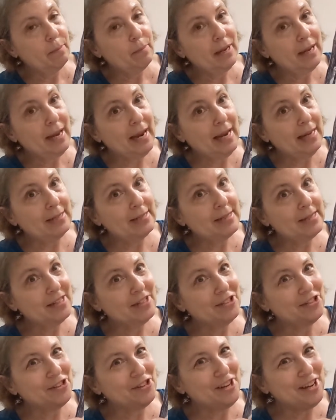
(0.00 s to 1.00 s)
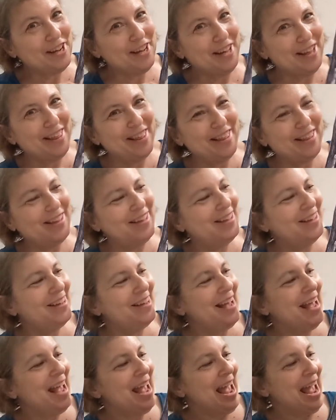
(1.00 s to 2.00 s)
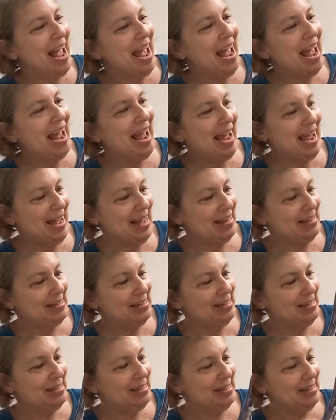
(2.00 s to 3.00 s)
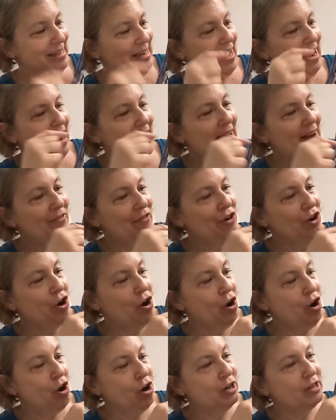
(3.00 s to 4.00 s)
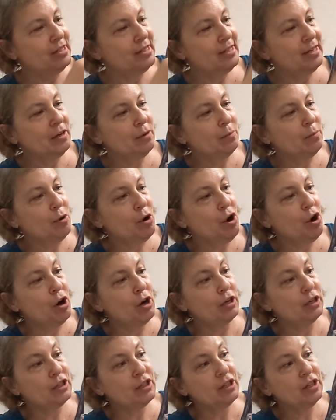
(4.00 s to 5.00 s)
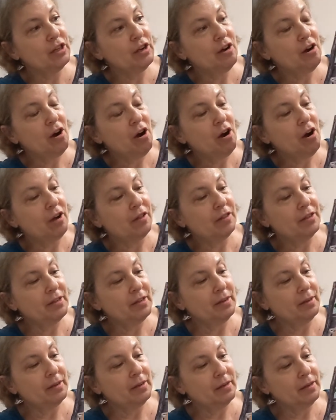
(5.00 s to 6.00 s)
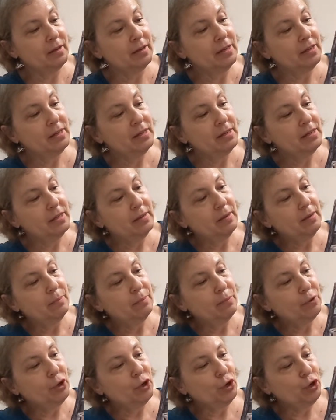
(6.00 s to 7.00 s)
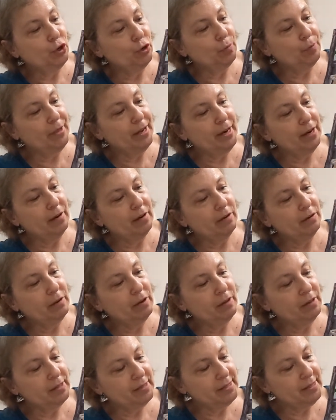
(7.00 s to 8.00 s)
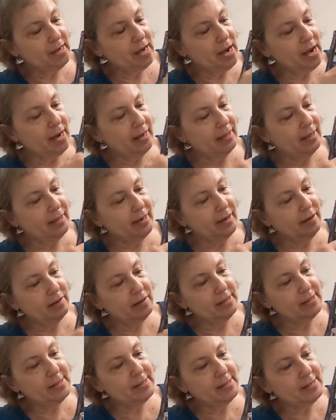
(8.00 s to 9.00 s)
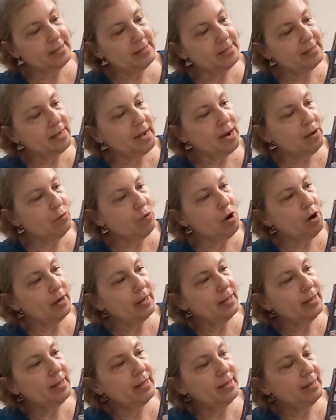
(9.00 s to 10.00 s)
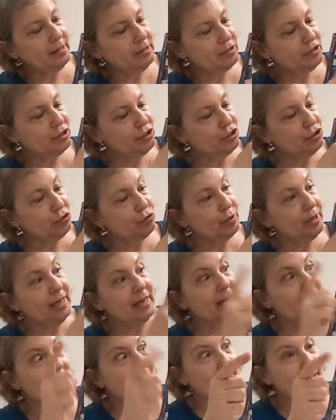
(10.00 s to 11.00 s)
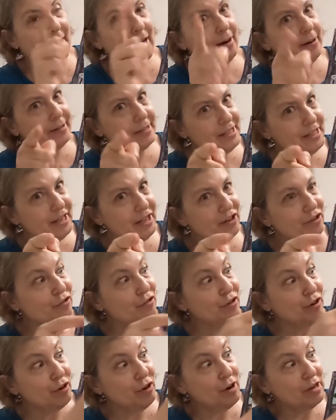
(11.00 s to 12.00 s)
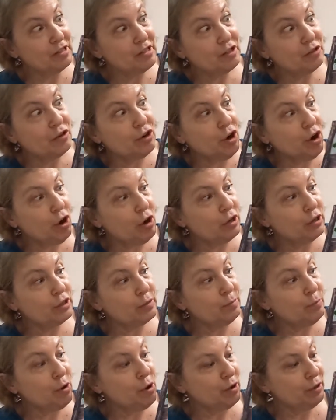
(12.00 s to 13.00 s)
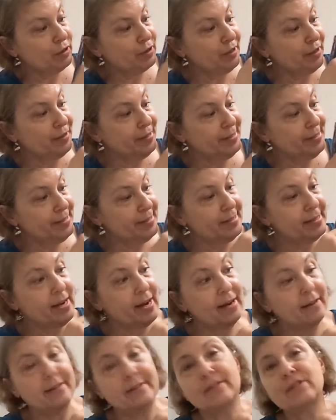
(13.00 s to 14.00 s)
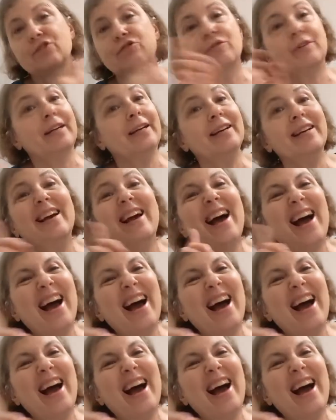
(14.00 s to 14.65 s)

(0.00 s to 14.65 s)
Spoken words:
plants underneath, and I have cars that are parked on the curb there, on the side there. This is a sidewalk, and then here's a street, and I guarantee you there are also cars parked on this side of the street.